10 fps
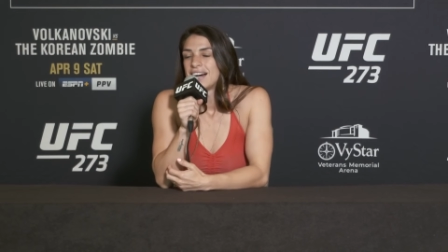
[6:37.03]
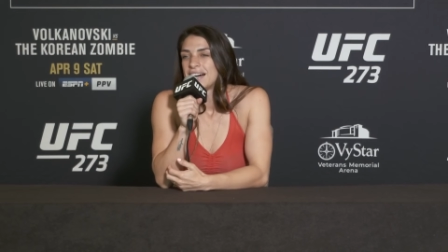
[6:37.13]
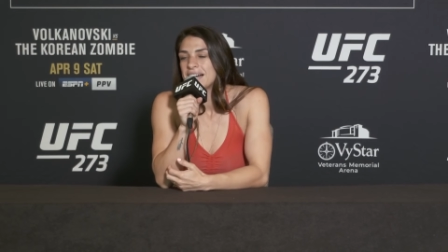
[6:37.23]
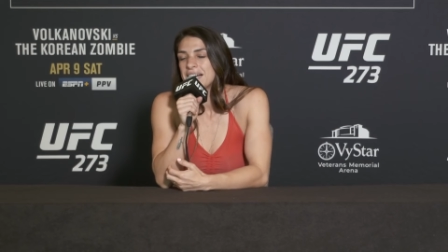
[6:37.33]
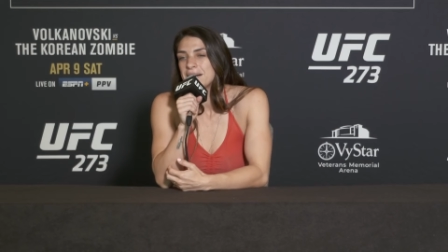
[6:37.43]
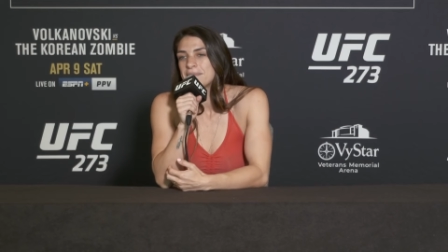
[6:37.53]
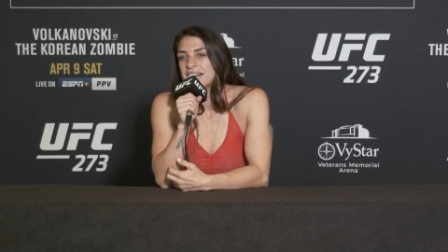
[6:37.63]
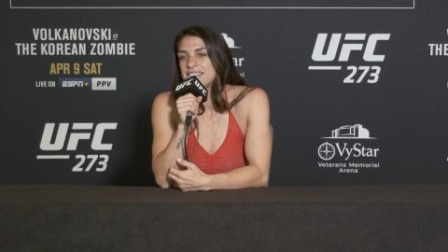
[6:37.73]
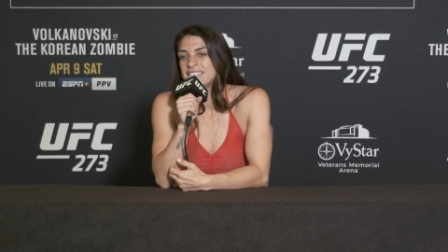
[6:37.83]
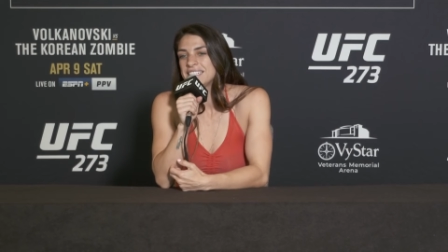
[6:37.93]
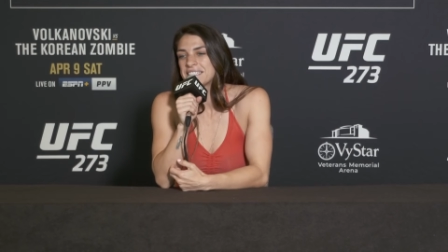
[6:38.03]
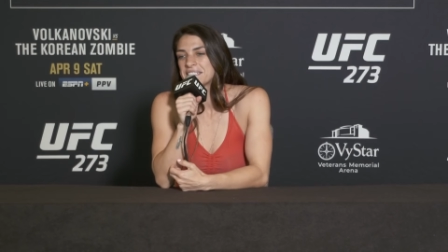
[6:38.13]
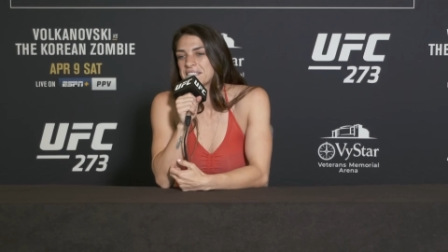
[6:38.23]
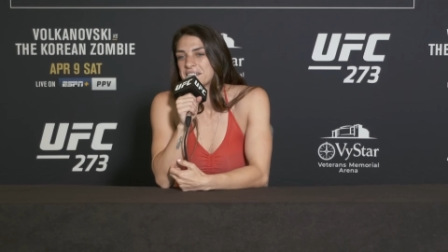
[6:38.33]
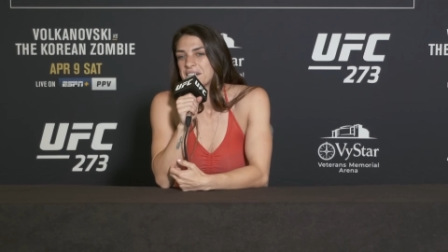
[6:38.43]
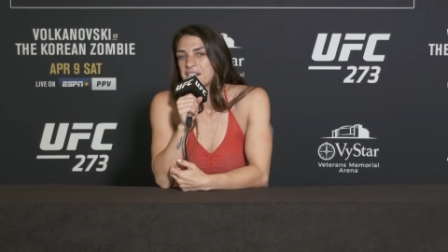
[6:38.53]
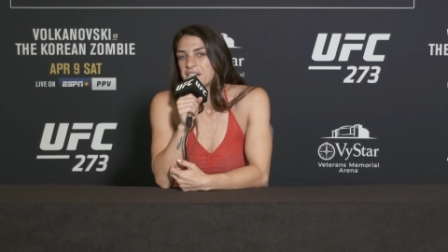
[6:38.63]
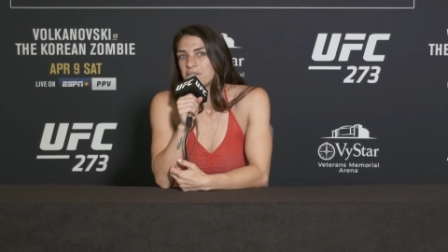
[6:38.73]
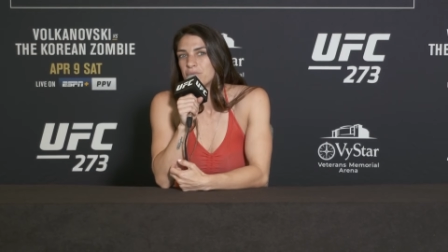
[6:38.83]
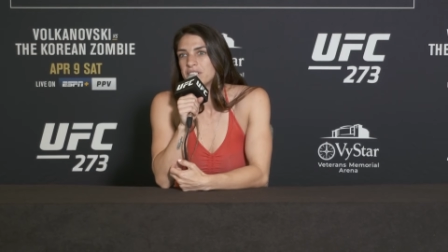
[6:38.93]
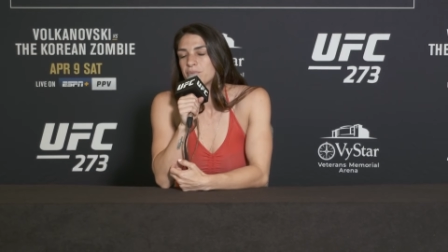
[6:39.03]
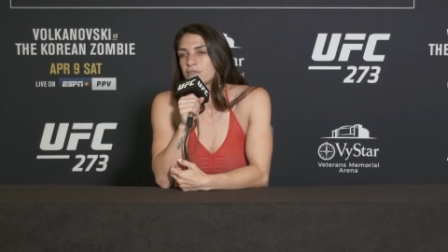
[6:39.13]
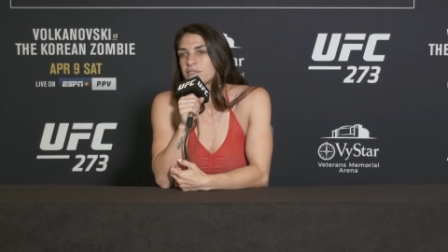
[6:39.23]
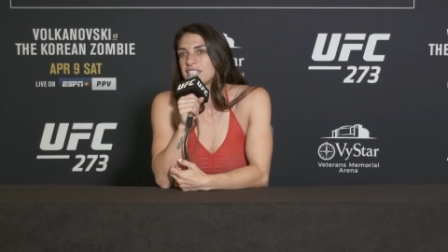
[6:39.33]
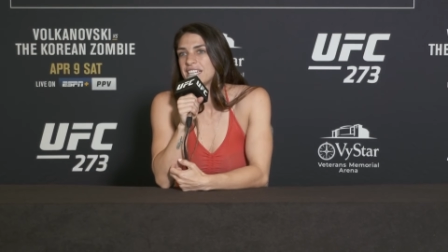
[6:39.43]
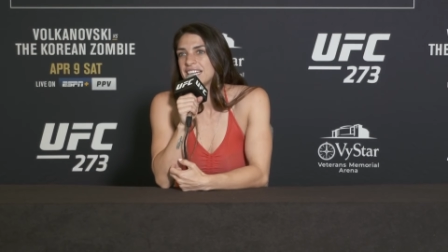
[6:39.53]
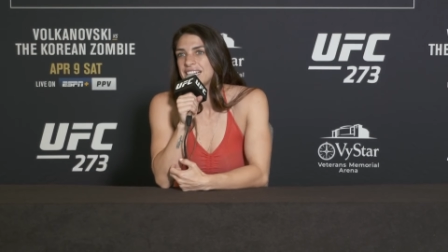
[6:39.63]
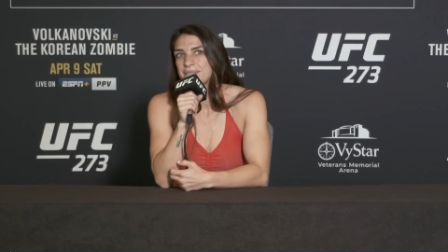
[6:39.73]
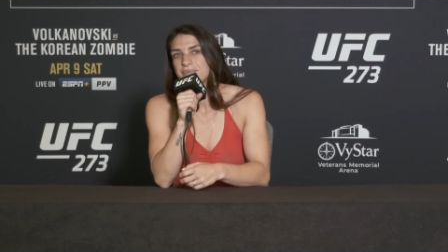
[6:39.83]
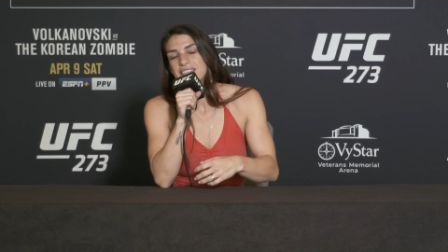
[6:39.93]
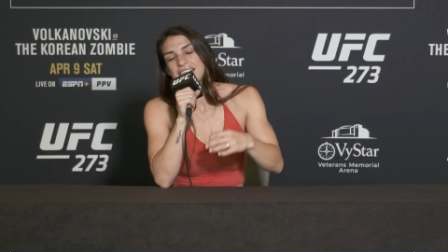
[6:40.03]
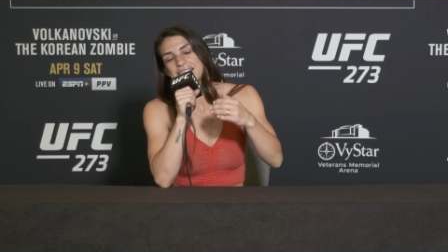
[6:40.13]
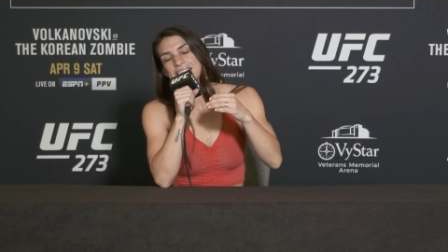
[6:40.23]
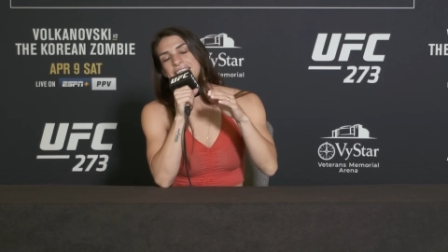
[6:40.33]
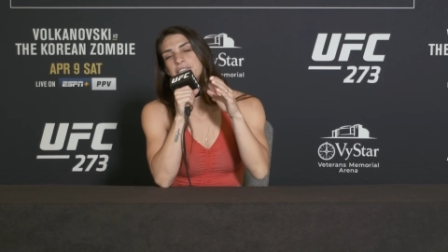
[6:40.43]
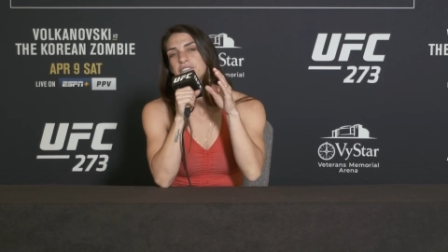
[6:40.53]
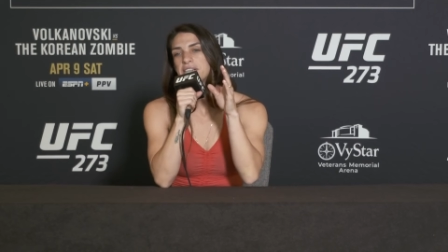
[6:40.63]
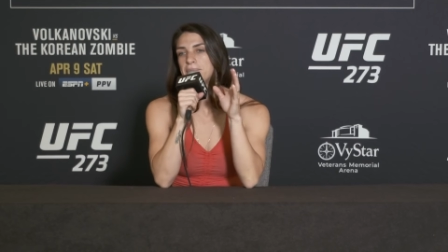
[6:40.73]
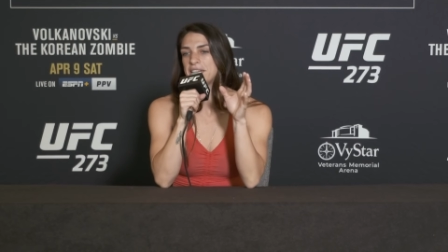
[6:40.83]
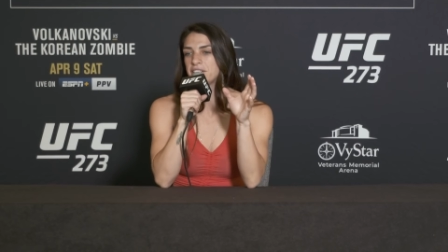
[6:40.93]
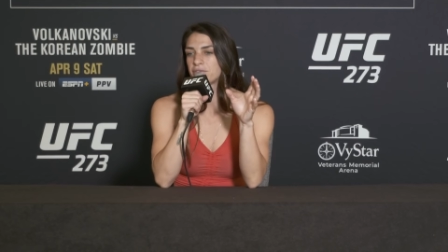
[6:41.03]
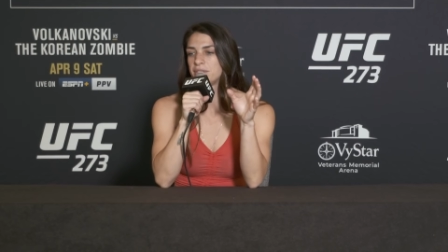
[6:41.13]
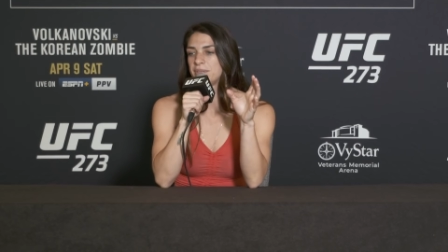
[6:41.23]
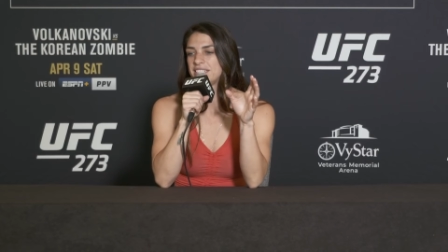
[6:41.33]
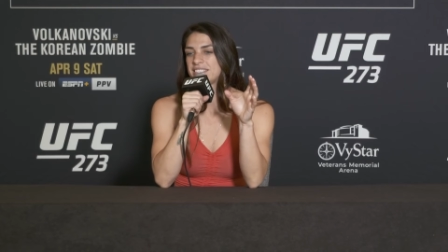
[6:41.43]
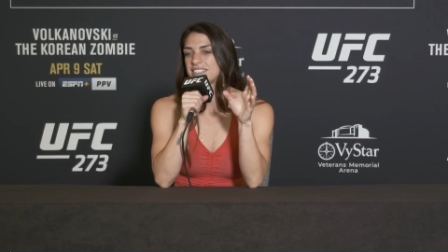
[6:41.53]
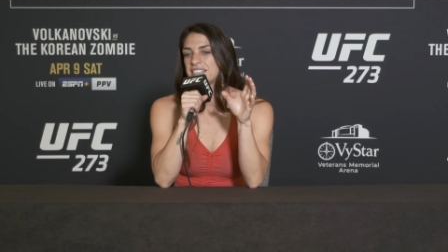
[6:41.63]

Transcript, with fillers: Um, I think with Marina, like I think with Amanda Ribas,